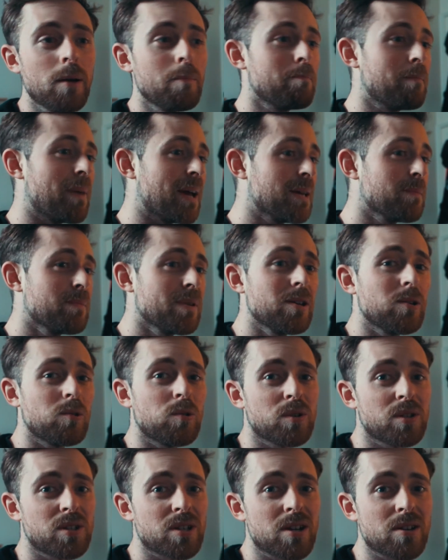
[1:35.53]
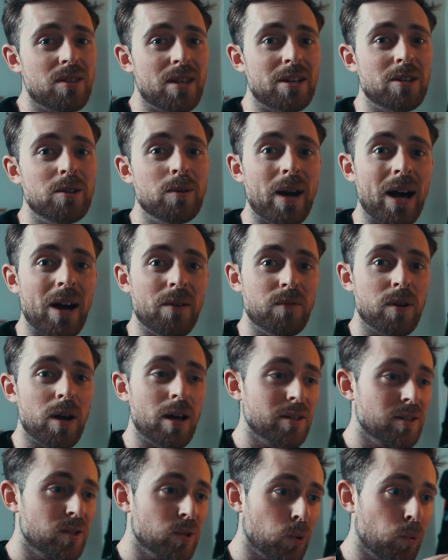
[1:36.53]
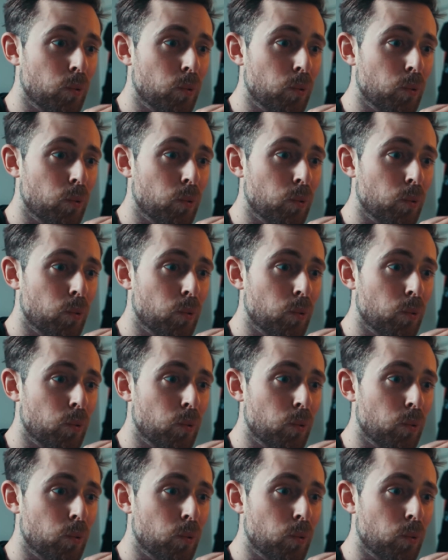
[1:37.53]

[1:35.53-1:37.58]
Maybe also that you have a